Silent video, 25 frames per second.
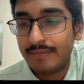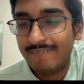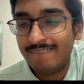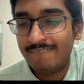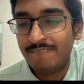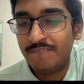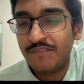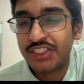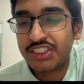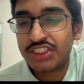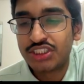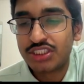
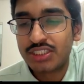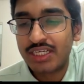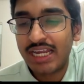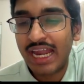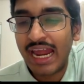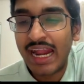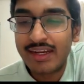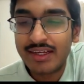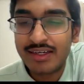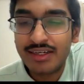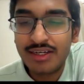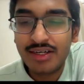which
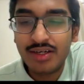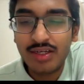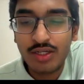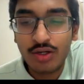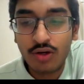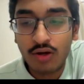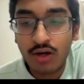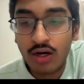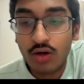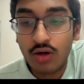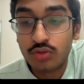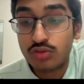category your
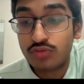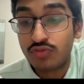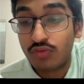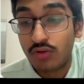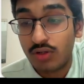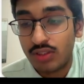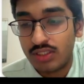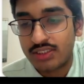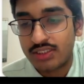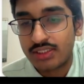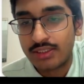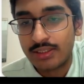house
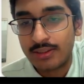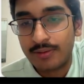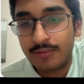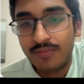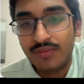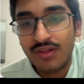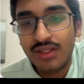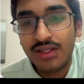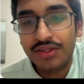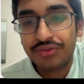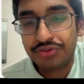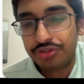falls in.
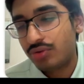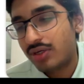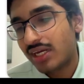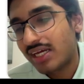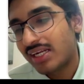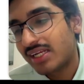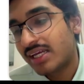You can